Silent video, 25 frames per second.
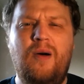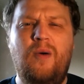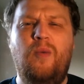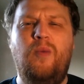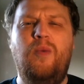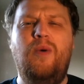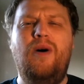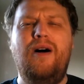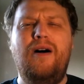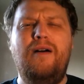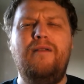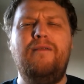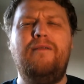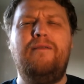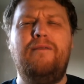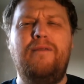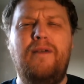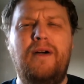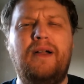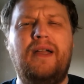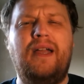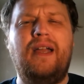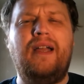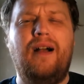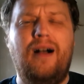What
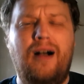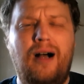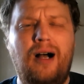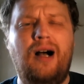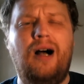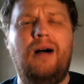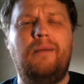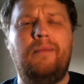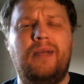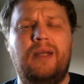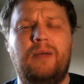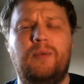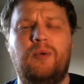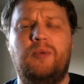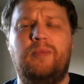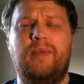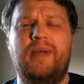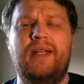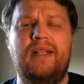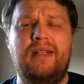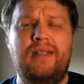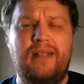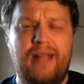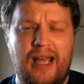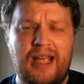fucking army would
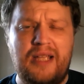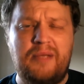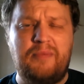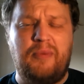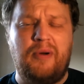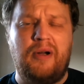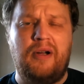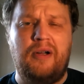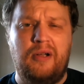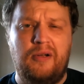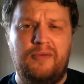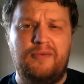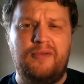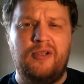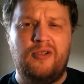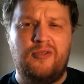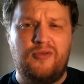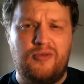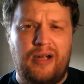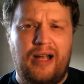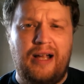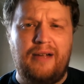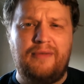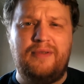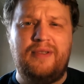be desperate enough to
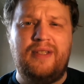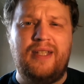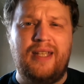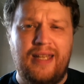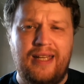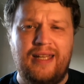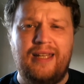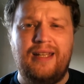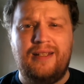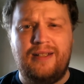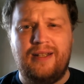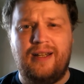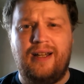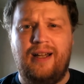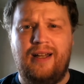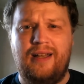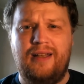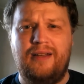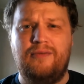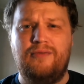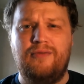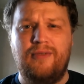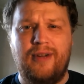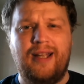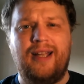draft
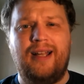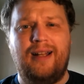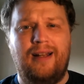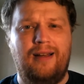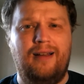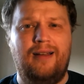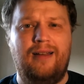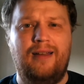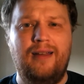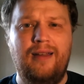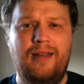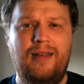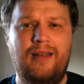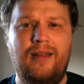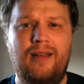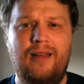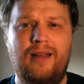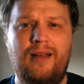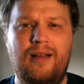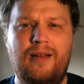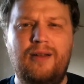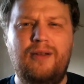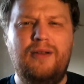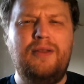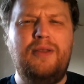TJ, really?
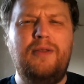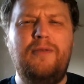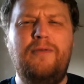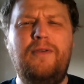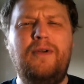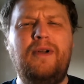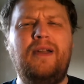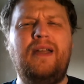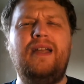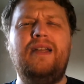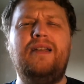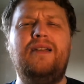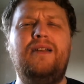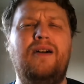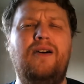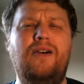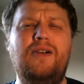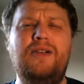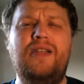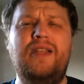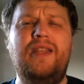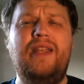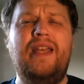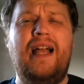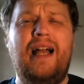Like, the fucking
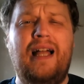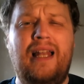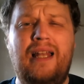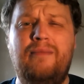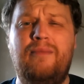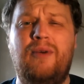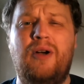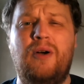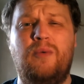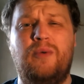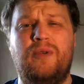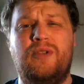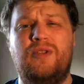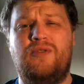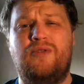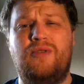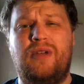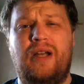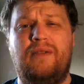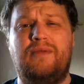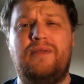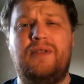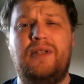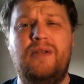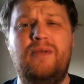guys at the Alamo wouldn't
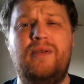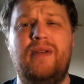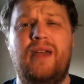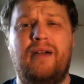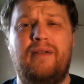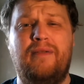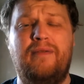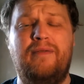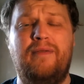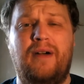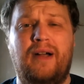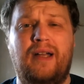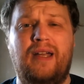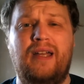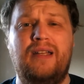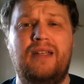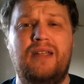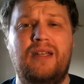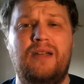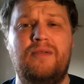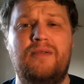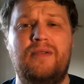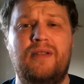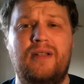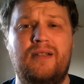draft you, you fucking
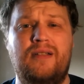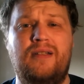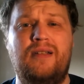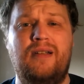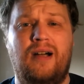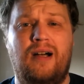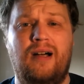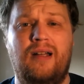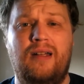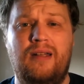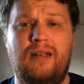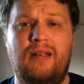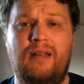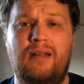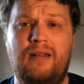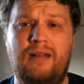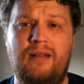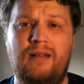useless cunt.